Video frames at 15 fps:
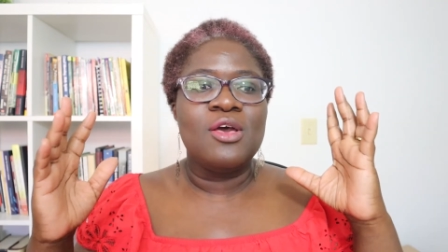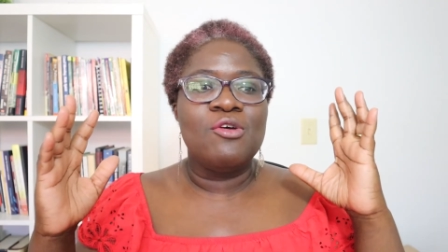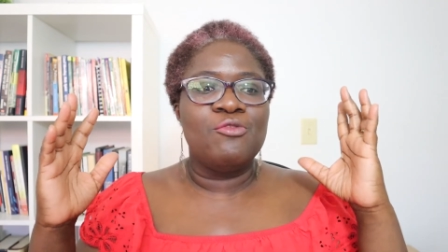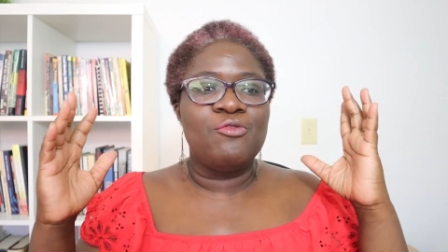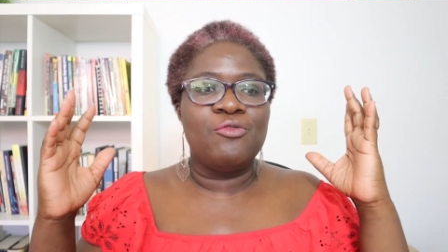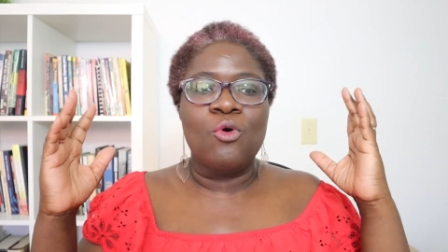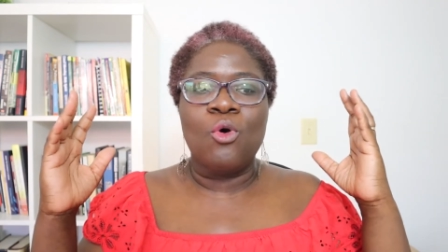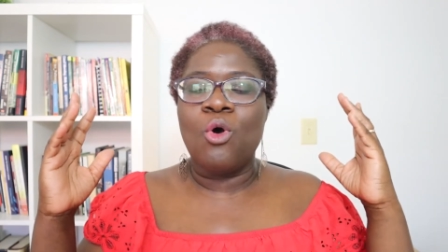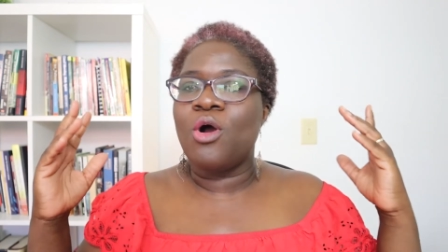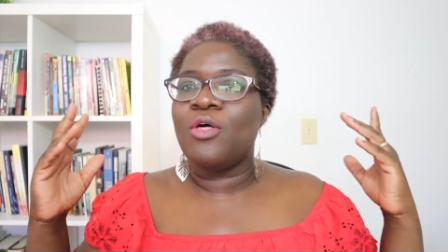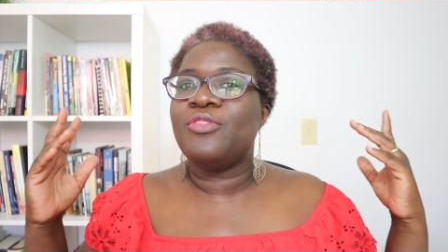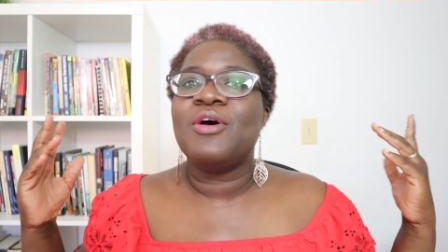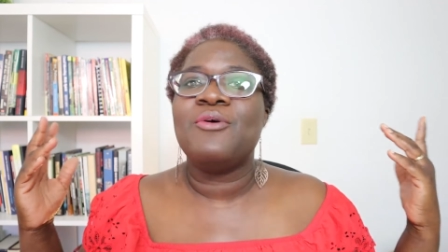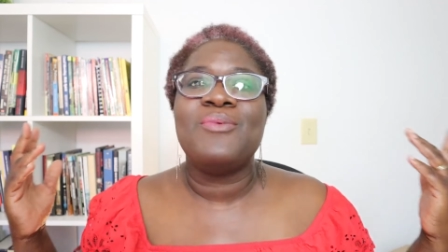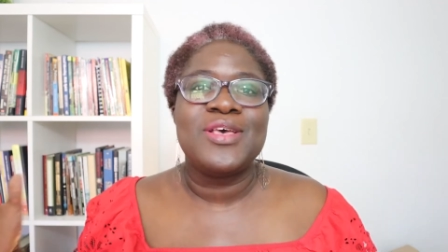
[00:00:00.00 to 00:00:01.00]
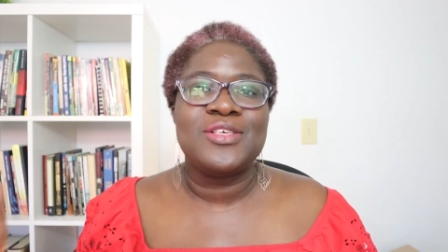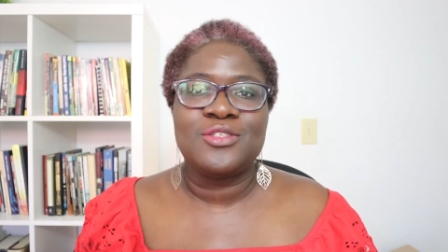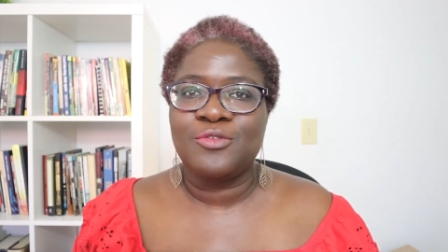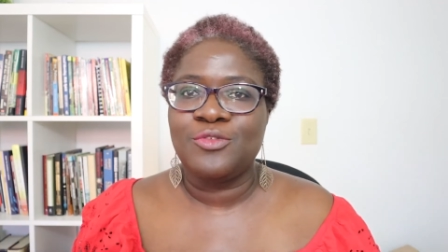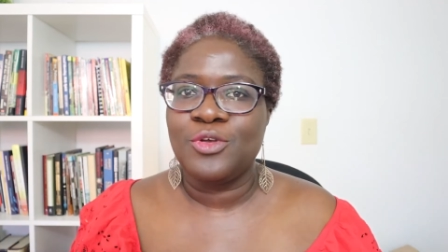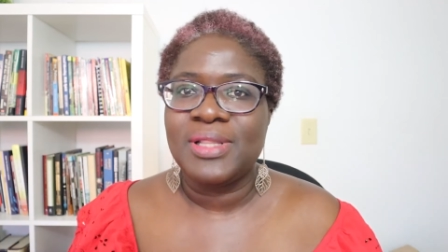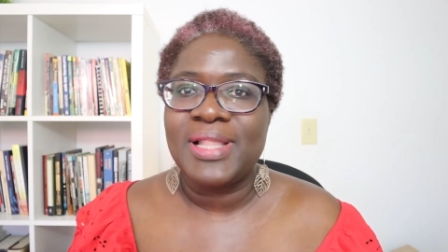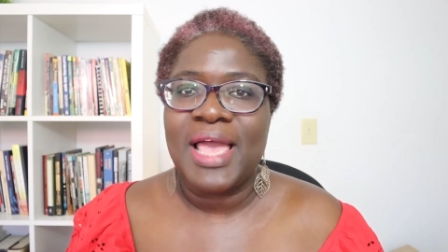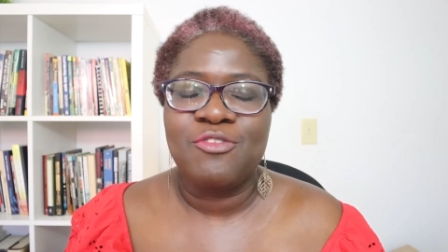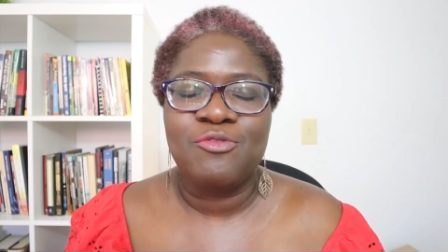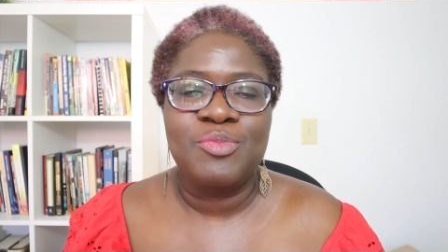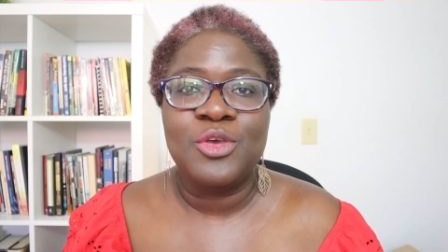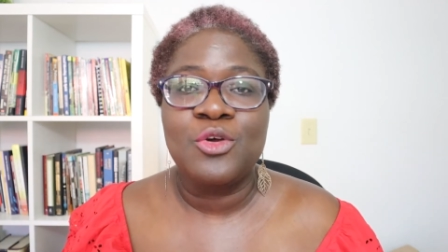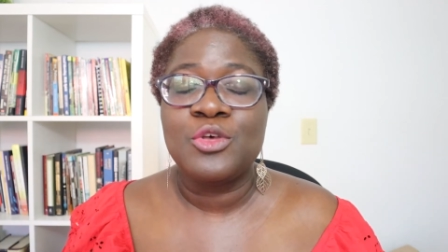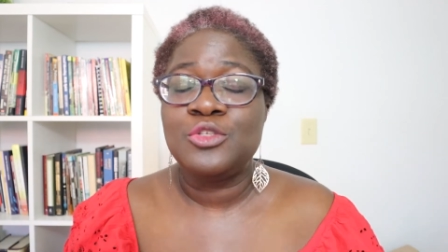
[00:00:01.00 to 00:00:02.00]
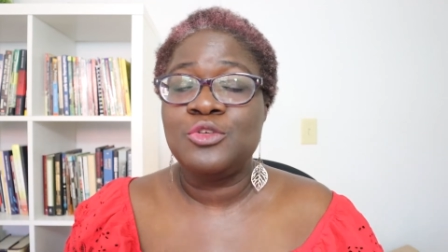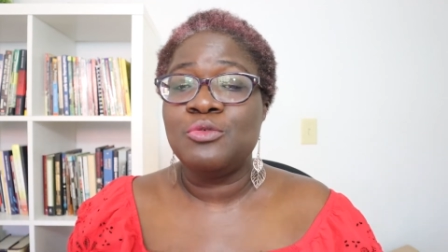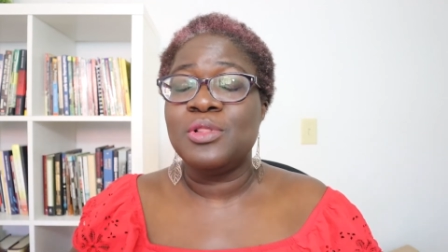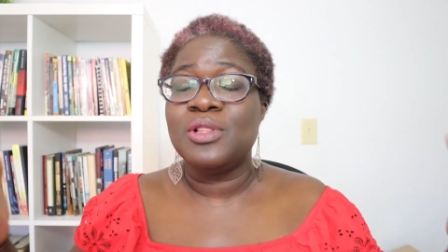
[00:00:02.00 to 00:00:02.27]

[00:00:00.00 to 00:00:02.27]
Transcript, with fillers: for the rest of your life because you